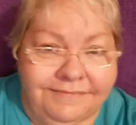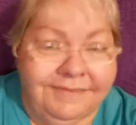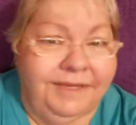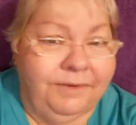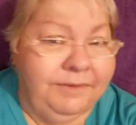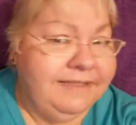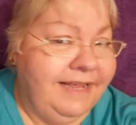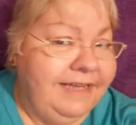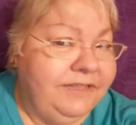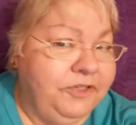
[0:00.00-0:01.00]
It was
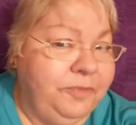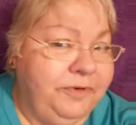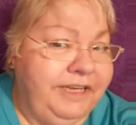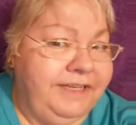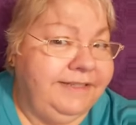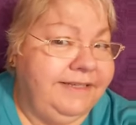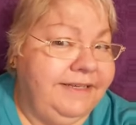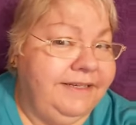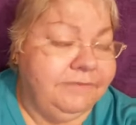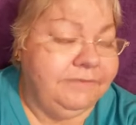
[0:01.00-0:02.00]
like super
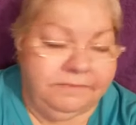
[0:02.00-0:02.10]
easy.